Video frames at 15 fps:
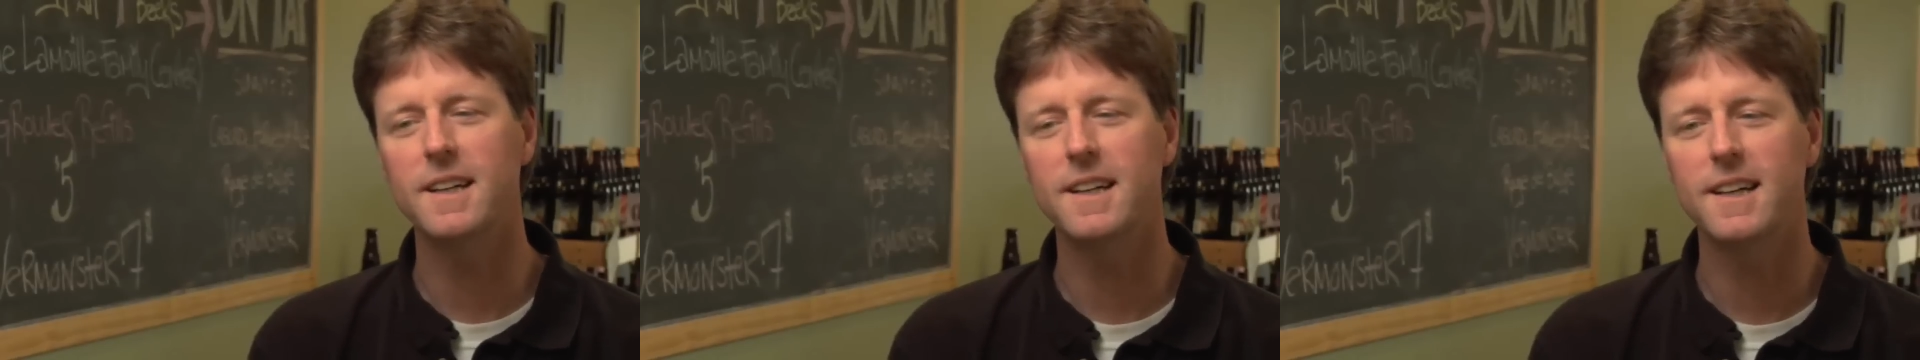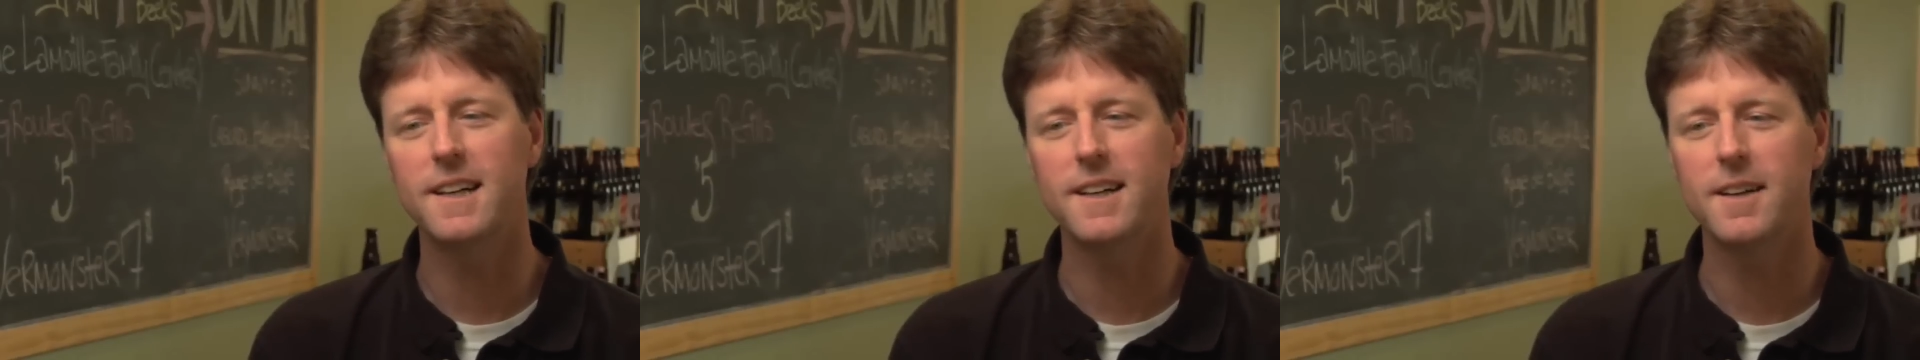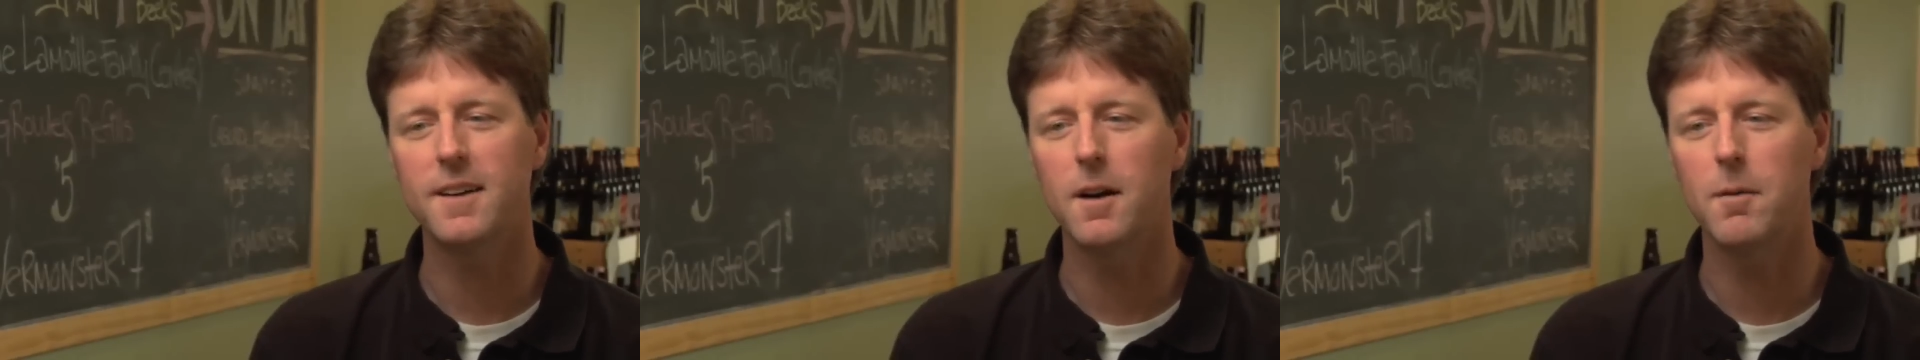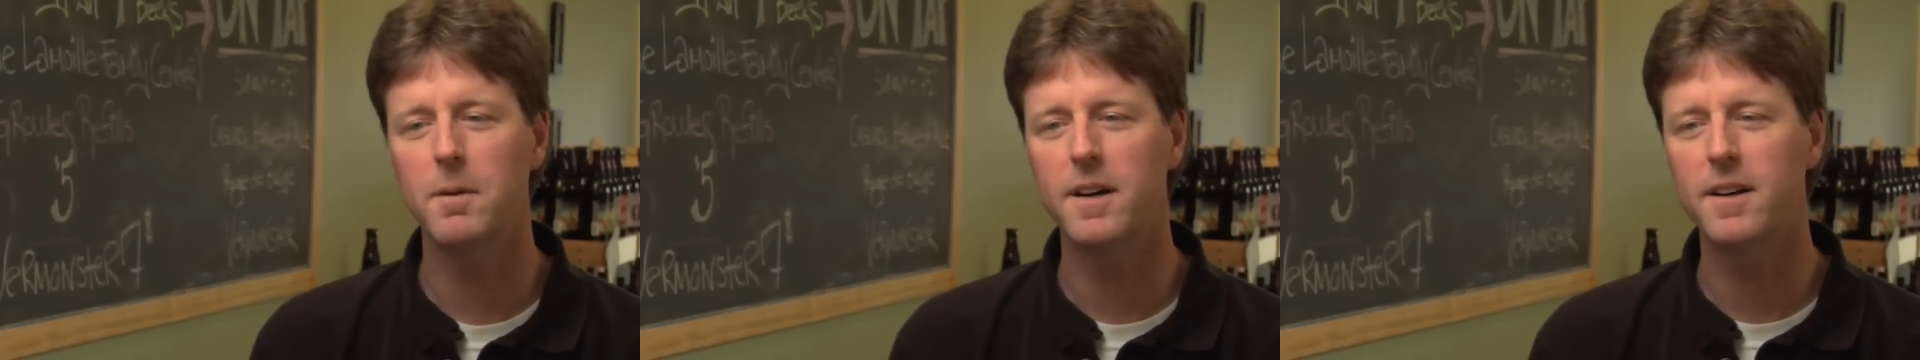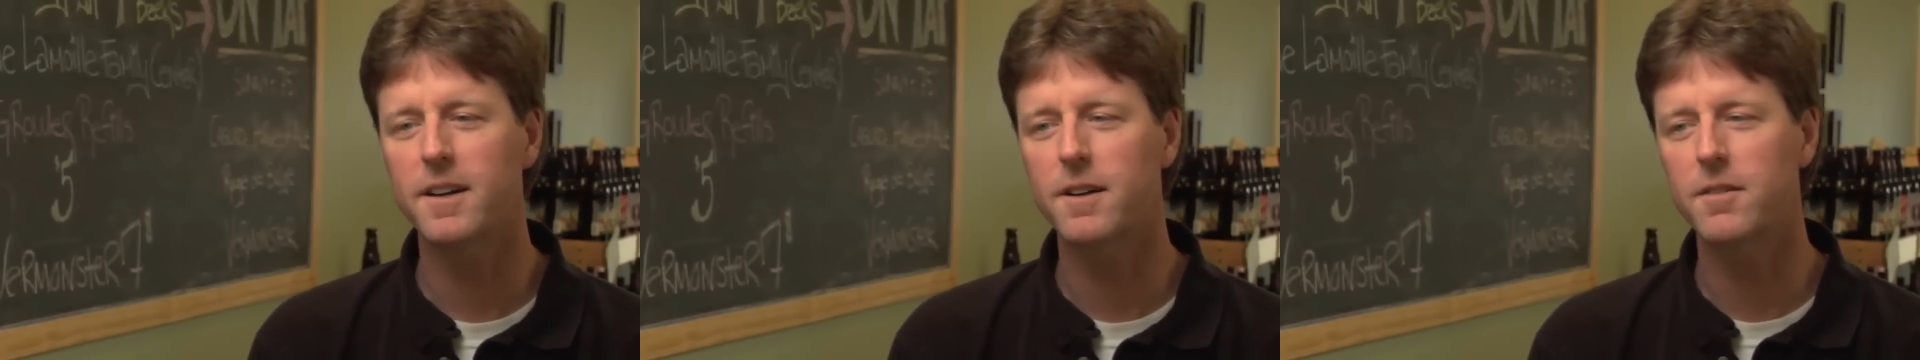Uh,
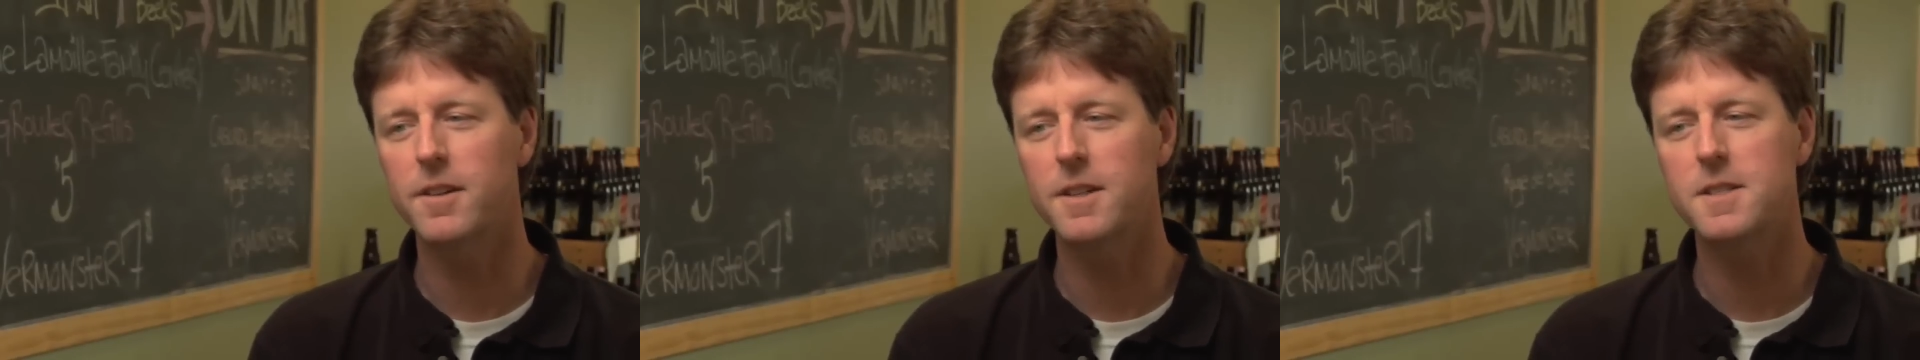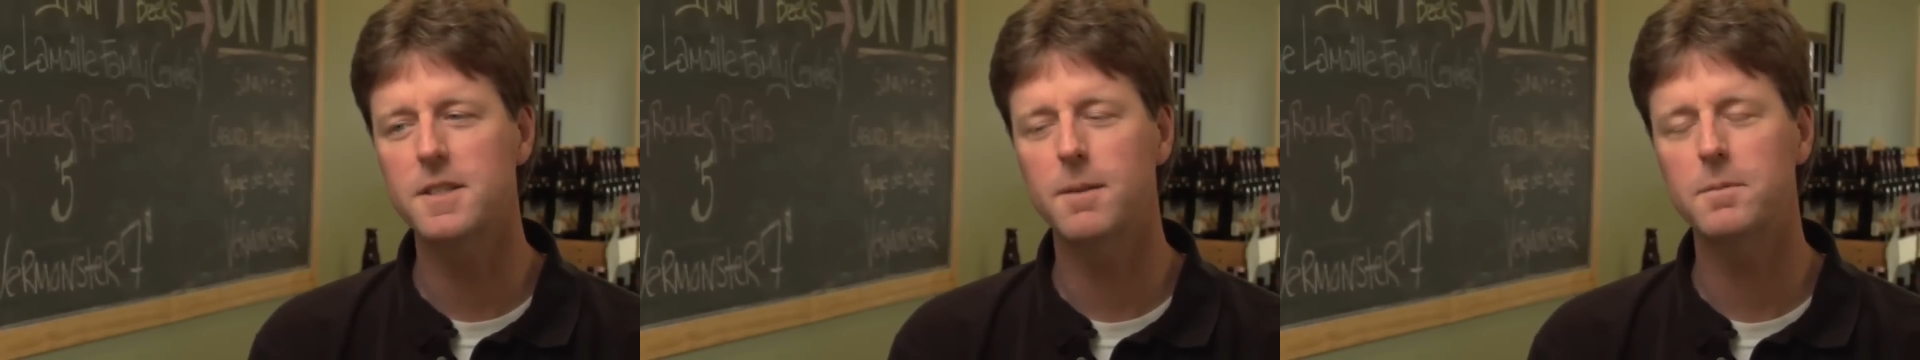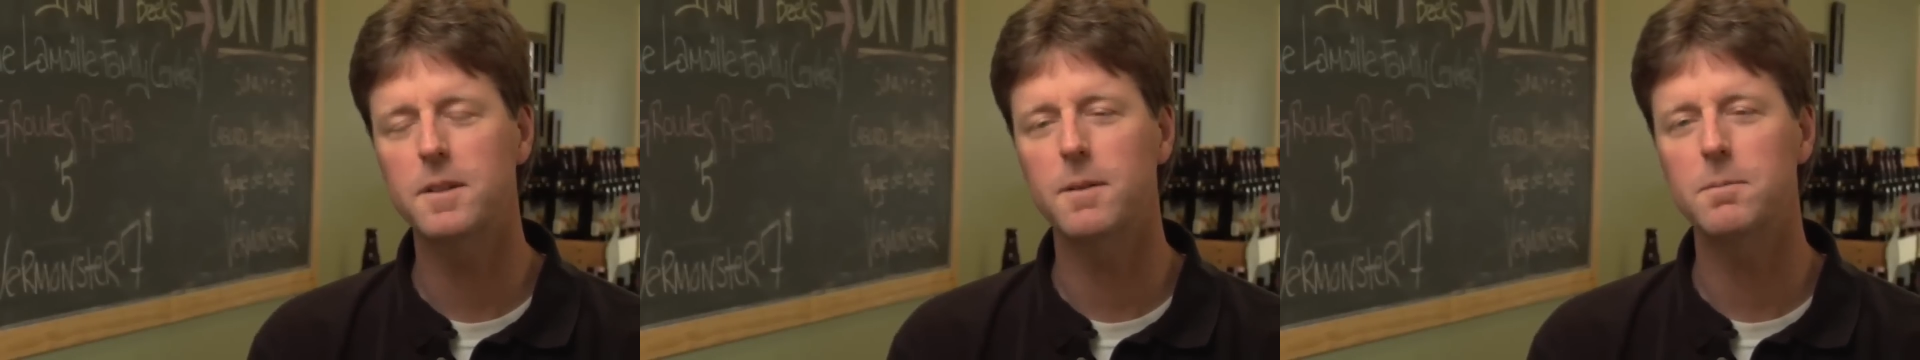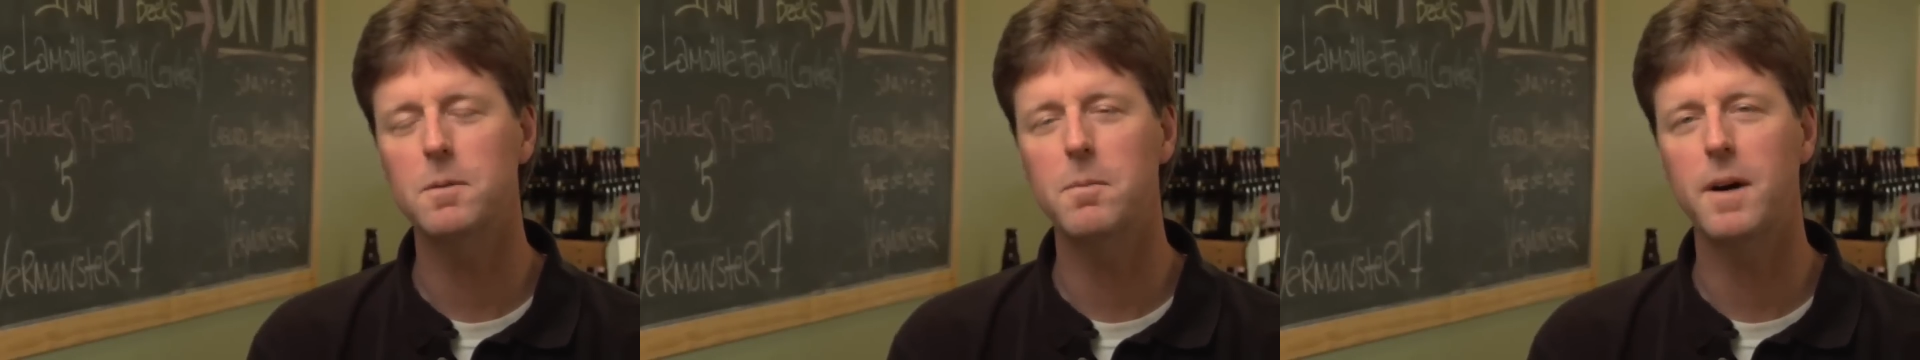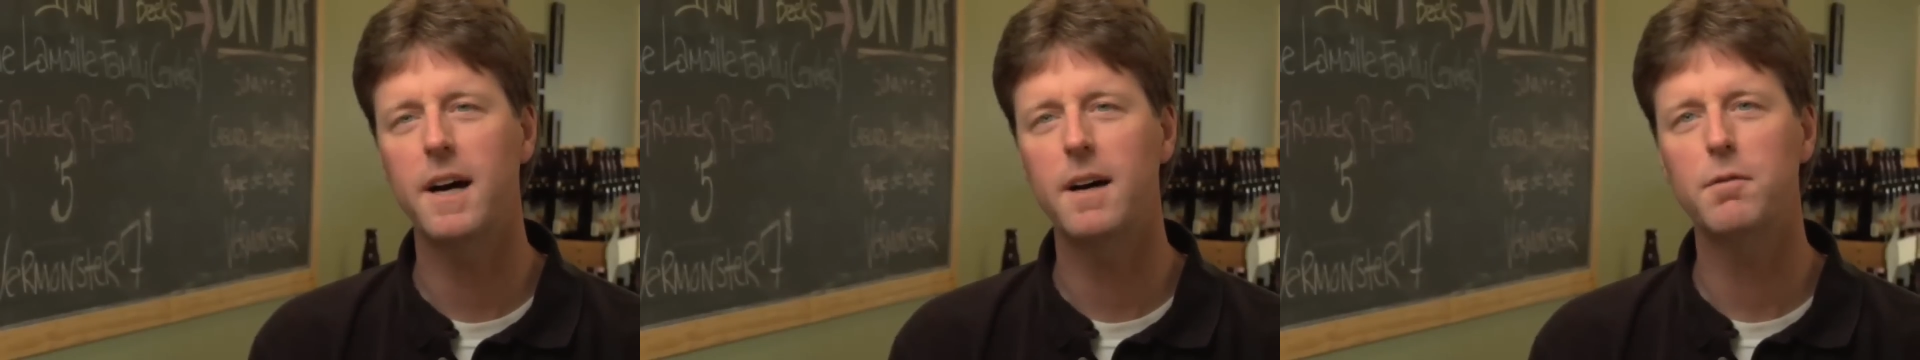America really stepped up to
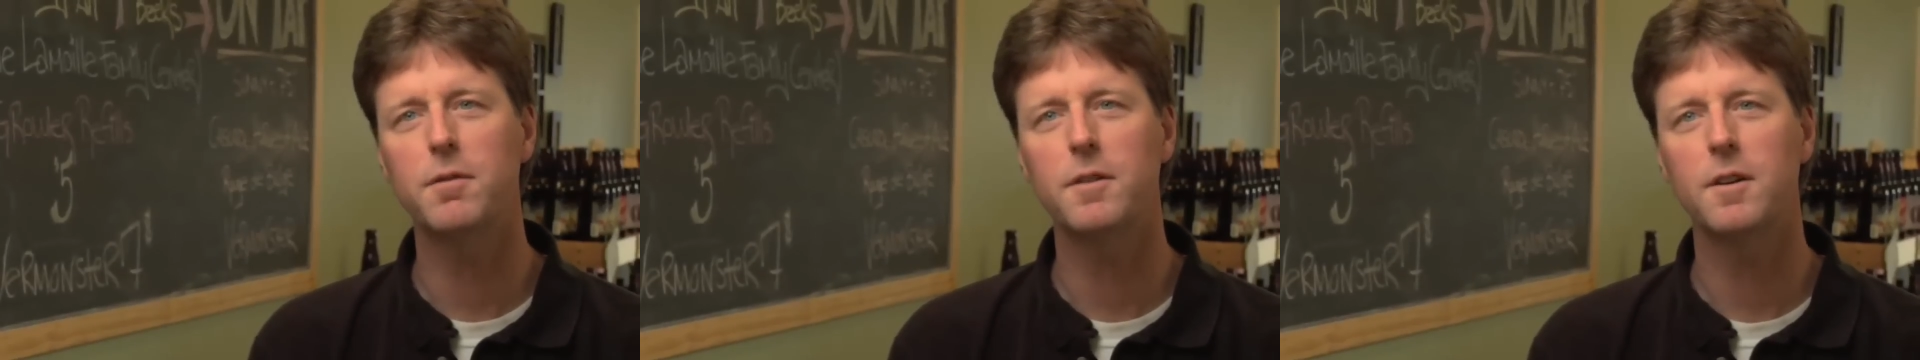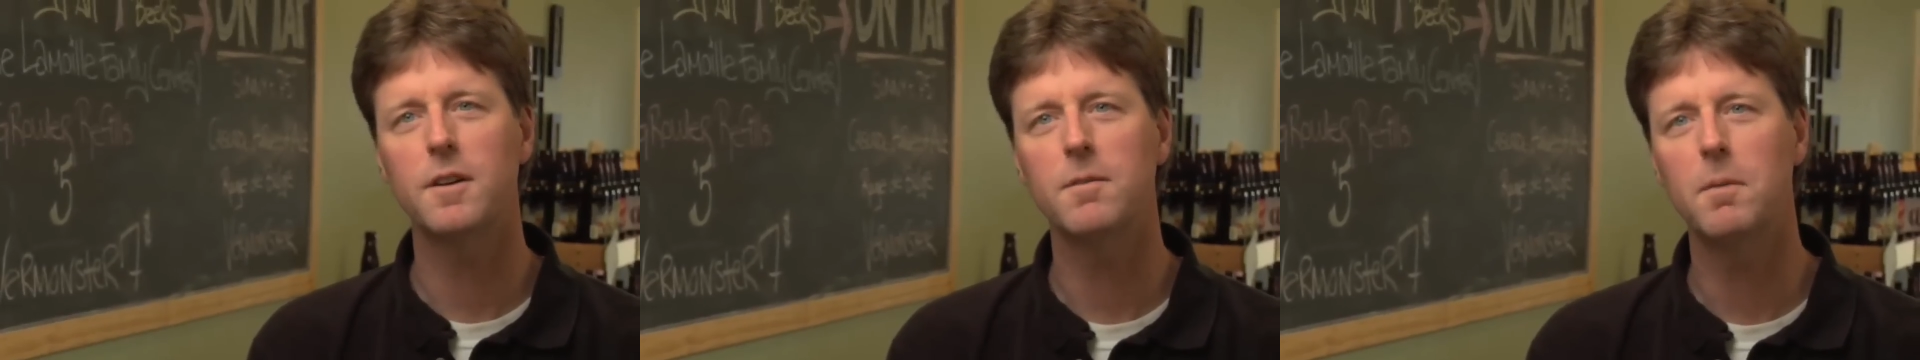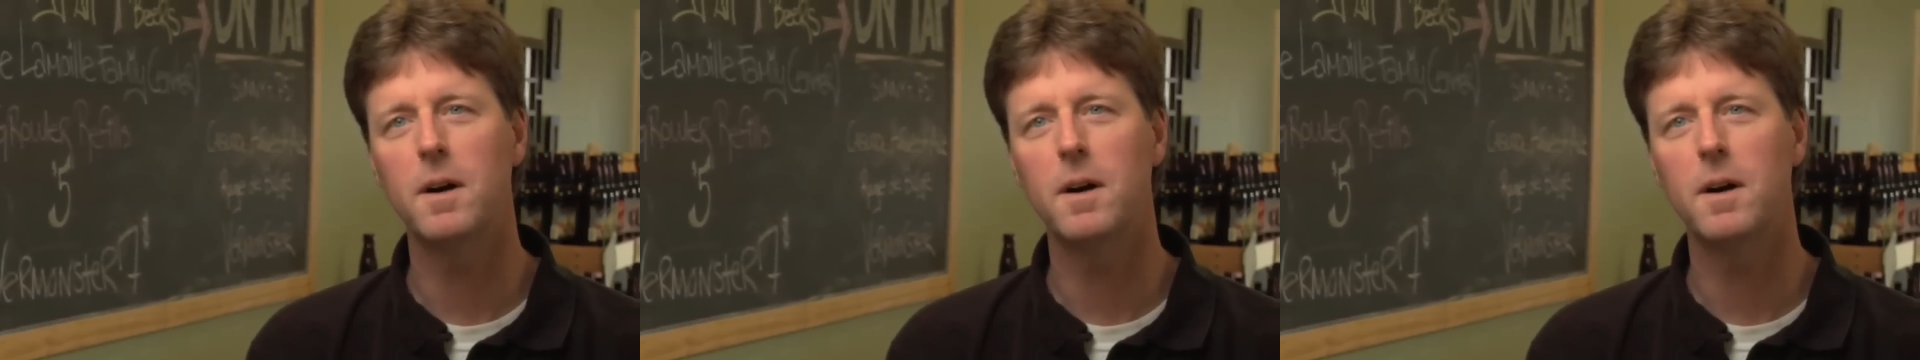bat for